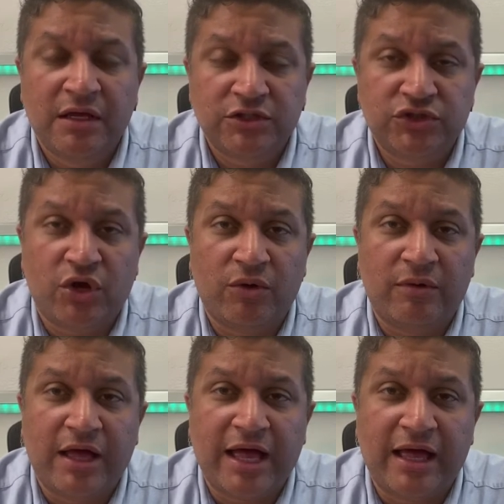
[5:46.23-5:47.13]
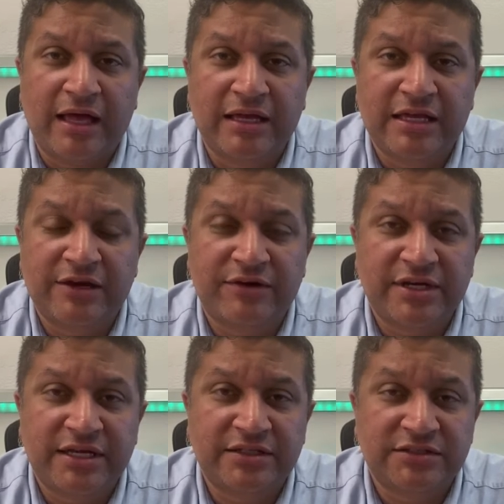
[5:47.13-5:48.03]
So here
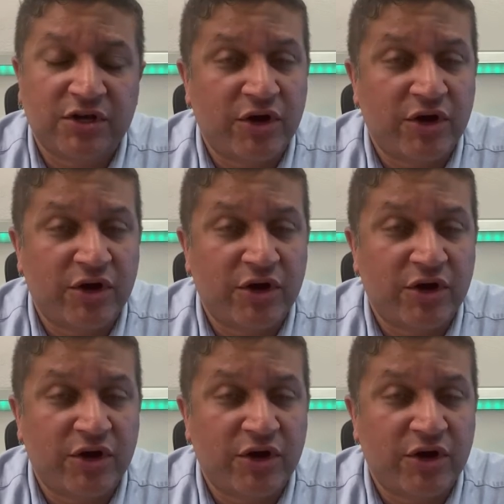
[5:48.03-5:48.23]
it is